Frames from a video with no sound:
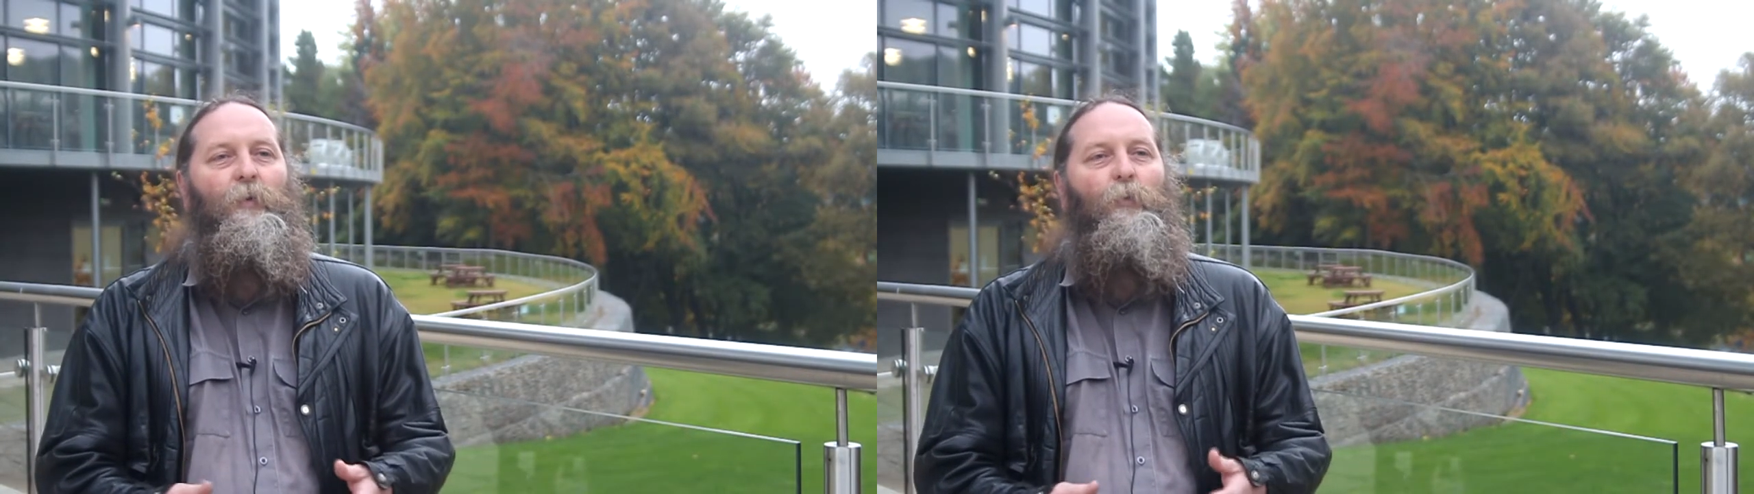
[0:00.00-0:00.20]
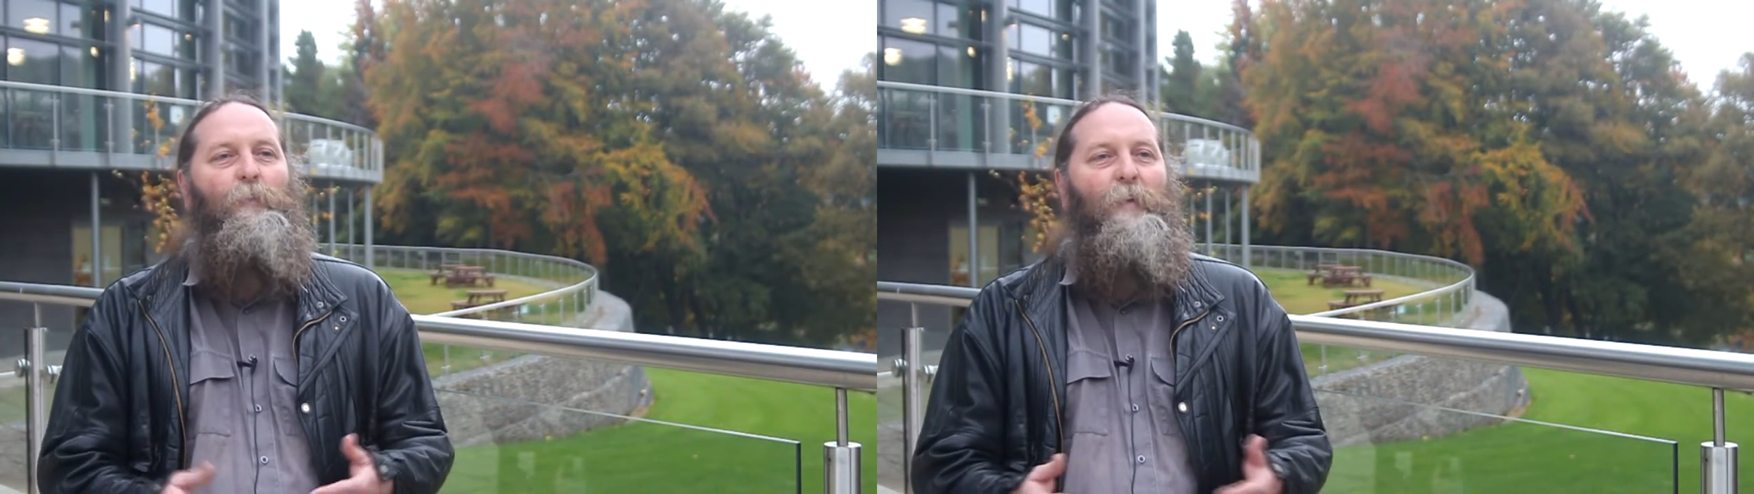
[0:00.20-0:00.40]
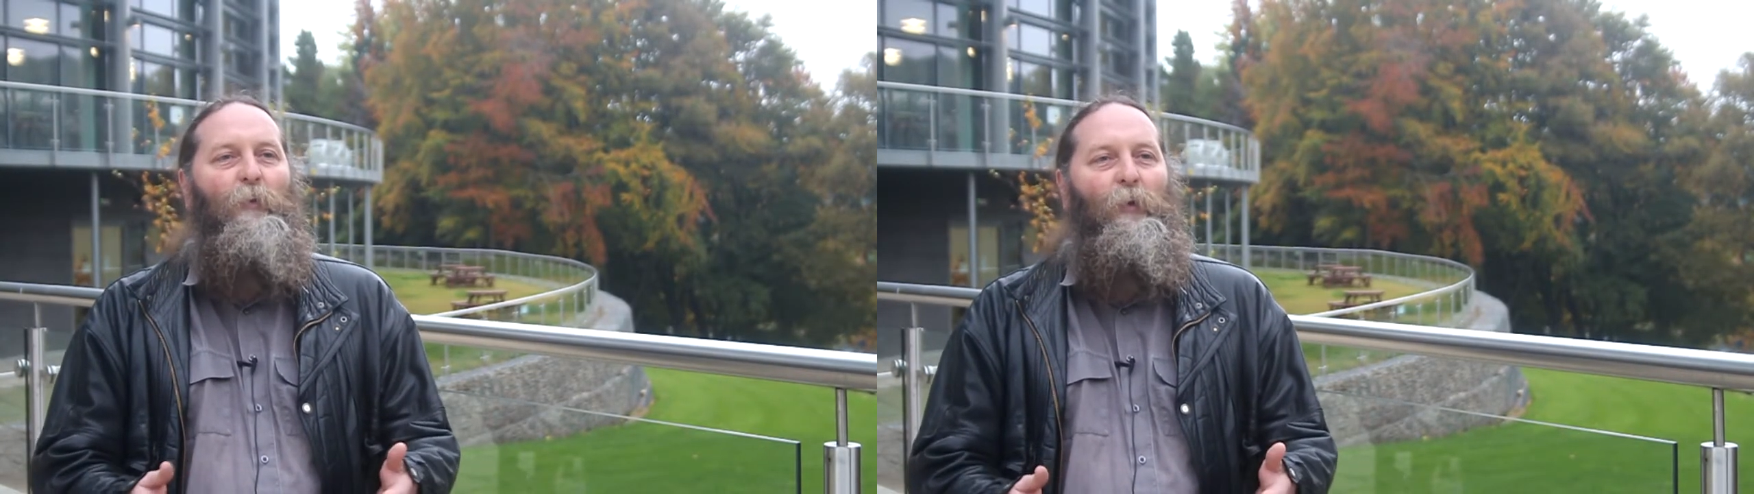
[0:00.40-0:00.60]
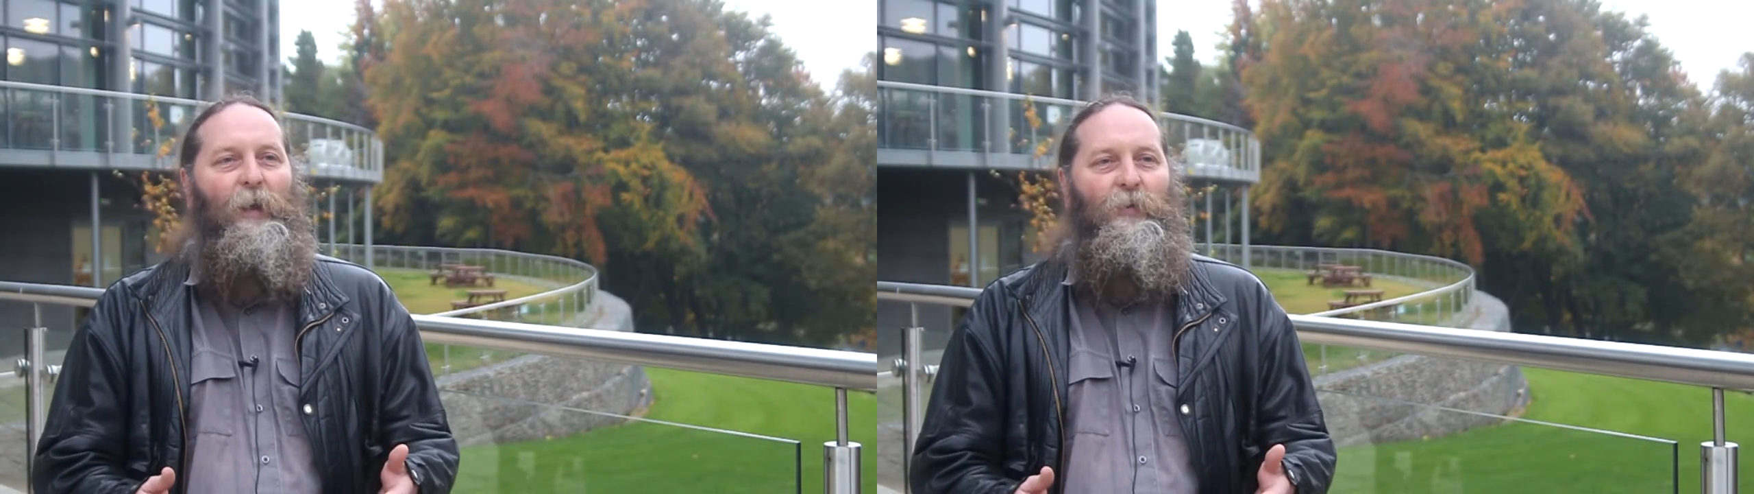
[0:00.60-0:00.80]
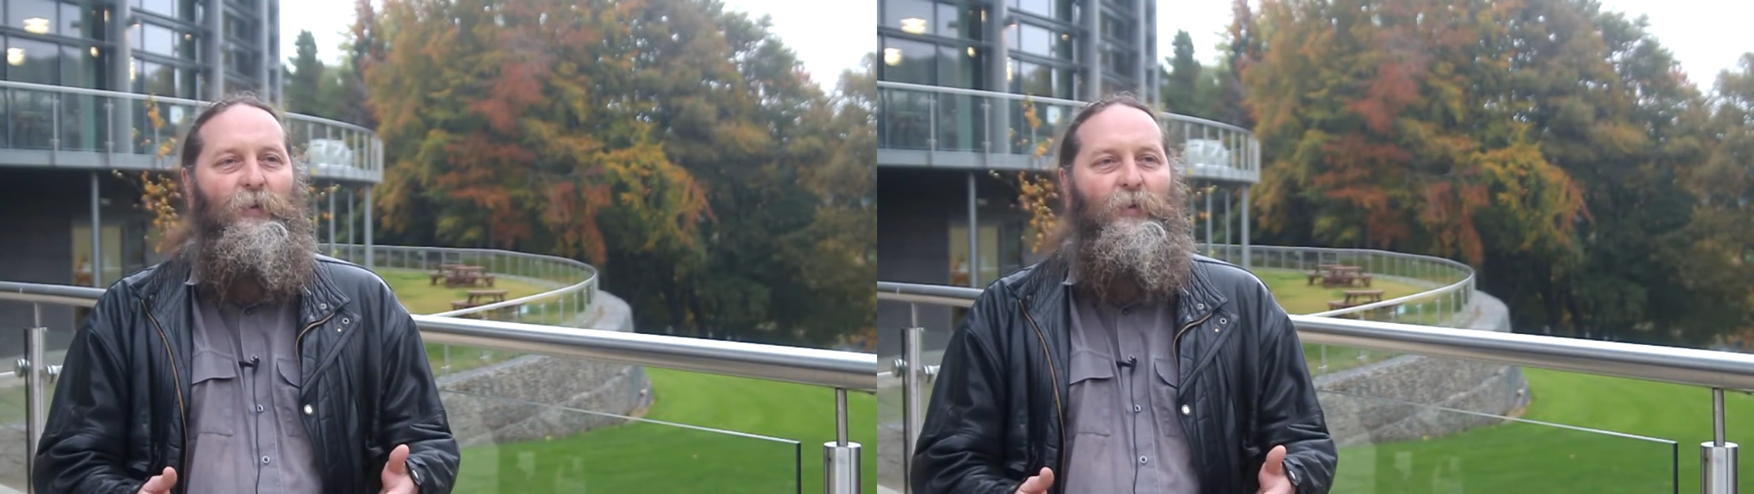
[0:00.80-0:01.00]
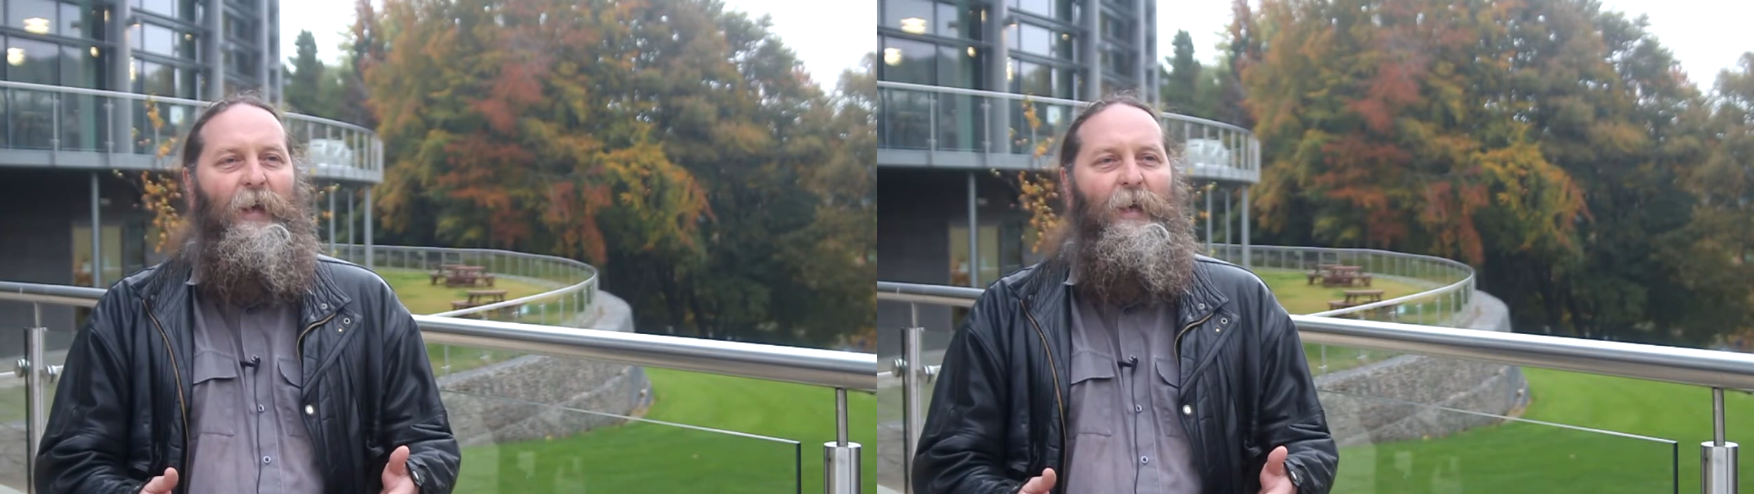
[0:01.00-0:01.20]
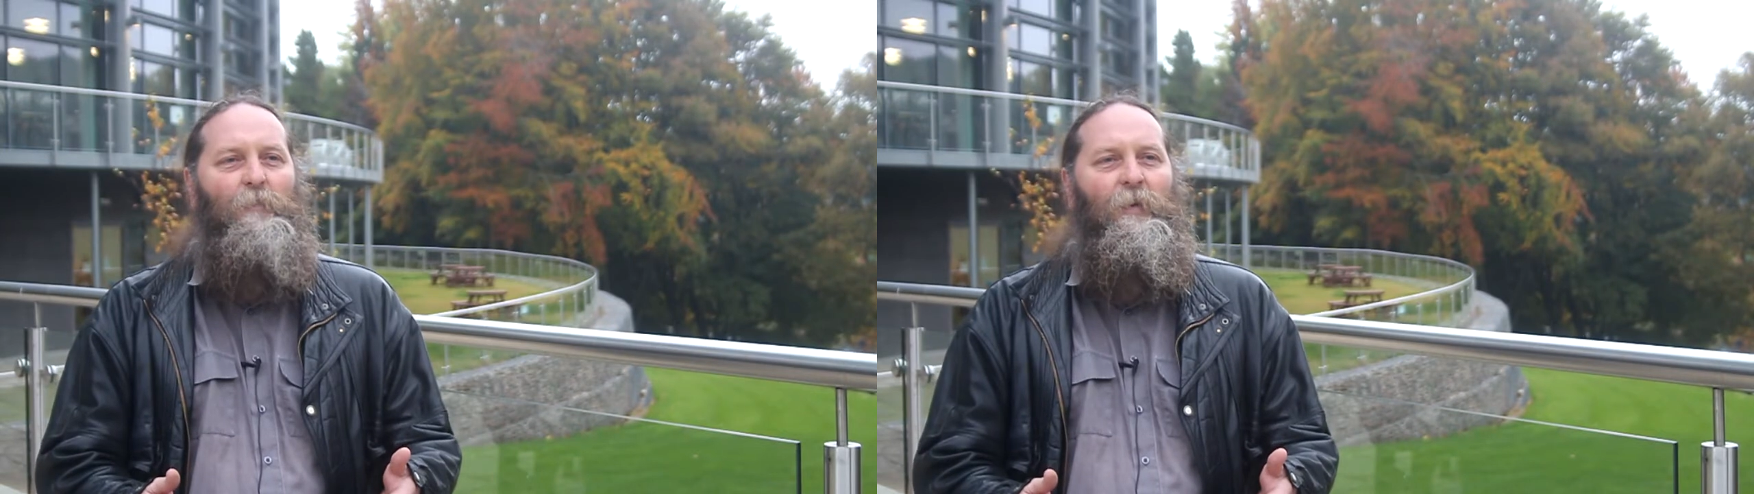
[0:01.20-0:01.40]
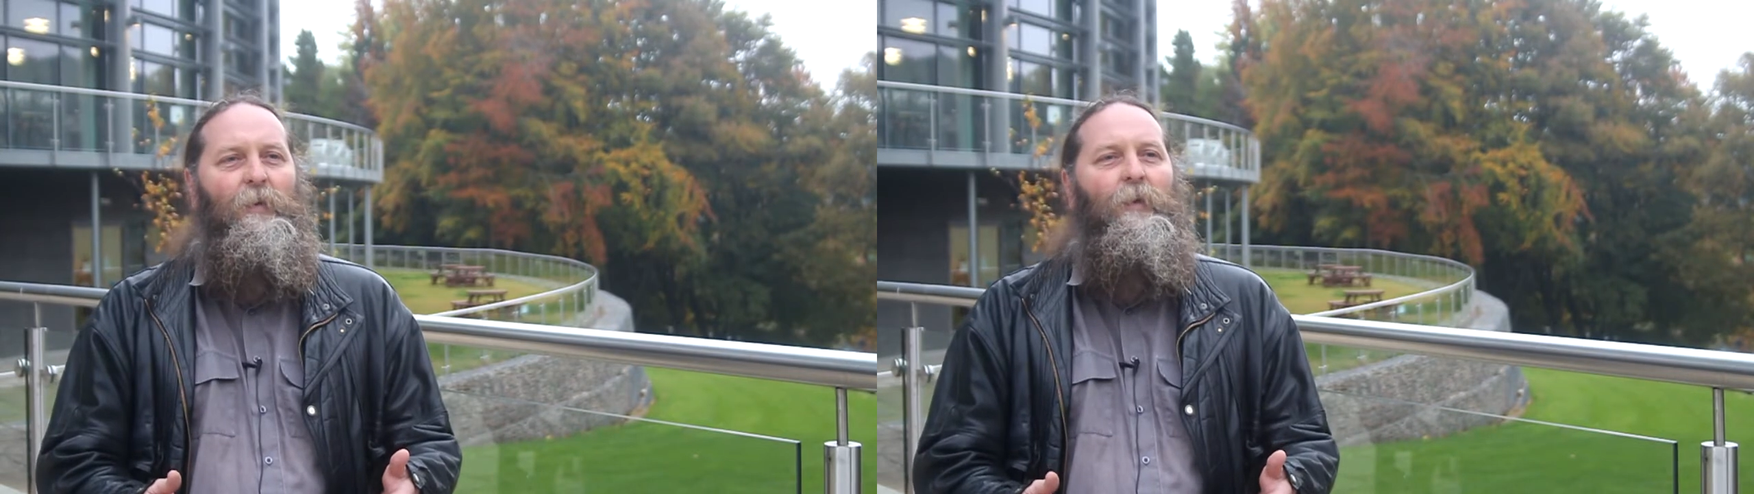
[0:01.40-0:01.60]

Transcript: would be more or less the same,